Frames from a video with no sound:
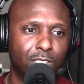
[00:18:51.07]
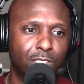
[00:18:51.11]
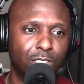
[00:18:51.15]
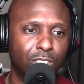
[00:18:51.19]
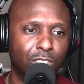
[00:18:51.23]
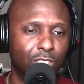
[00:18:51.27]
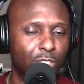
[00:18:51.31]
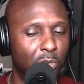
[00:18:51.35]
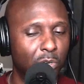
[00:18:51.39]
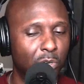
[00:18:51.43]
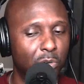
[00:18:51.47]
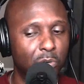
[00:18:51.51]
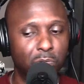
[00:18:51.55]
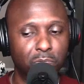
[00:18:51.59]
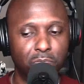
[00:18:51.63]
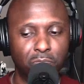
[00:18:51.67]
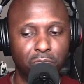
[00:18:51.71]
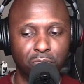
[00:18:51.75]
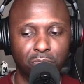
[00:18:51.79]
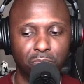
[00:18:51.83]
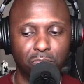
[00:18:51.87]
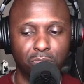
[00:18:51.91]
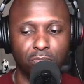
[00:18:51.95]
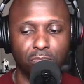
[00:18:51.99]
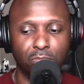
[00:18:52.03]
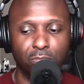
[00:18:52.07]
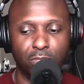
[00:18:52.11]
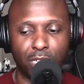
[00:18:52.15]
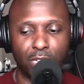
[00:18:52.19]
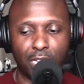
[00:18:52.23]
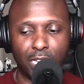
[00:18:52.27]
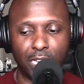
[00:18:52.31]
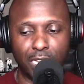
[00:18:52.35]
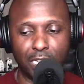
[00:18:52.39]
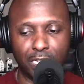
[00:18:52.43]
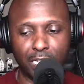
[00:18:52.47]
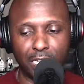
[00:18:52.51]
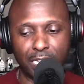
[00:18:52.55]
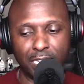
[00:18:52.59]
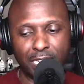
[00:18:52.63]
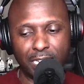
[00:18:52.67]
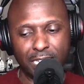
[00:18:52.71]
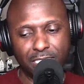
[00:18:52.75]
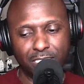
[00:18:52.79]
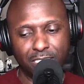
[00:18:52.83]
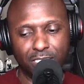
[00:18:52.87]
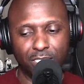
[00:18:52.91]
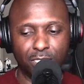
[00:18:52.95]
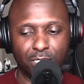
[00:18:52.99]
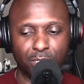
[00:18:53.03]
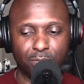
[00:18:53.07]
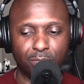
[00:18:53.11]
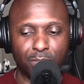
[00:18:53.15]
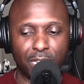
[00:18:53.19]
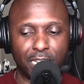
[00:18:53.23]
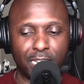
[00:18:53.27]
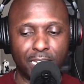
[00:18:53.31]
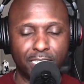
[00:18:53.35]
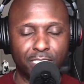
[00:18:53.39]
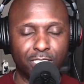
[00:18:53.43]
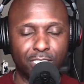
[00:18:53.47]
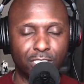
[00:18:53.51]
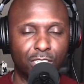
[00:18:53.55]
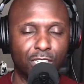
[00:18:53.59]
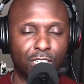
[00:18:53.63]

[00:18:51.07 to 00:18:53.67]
So I like to